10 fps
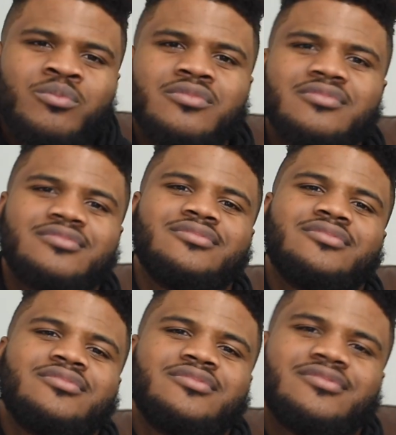
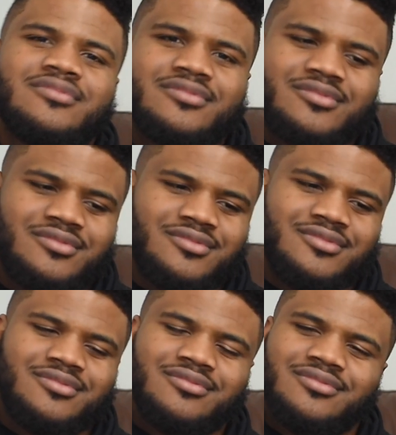
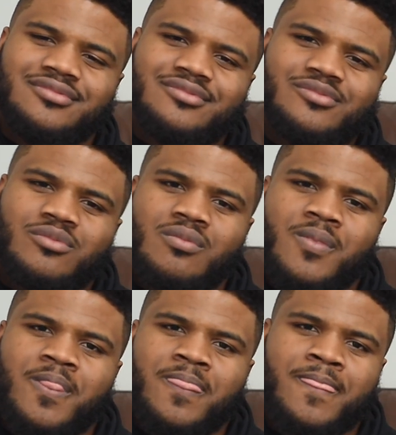
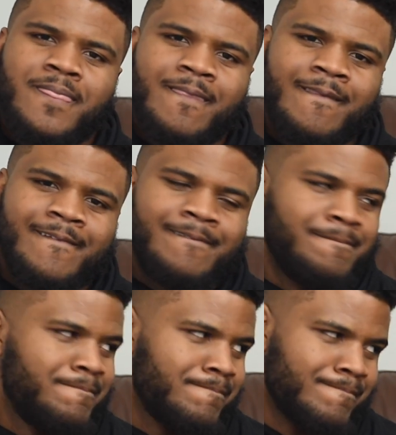
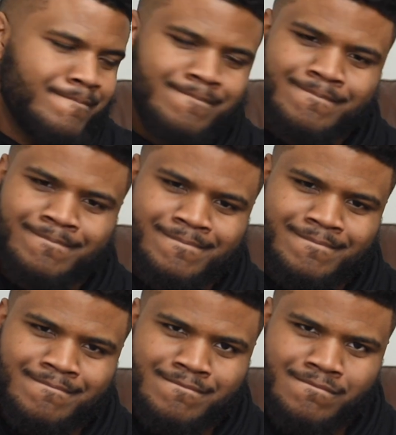
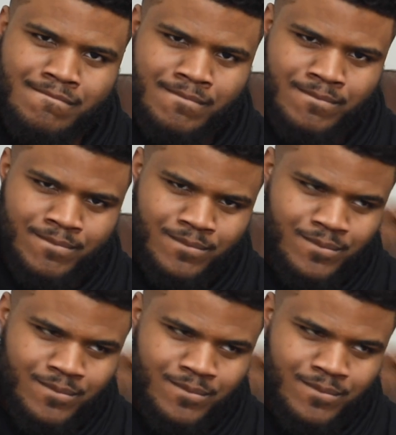[no speech]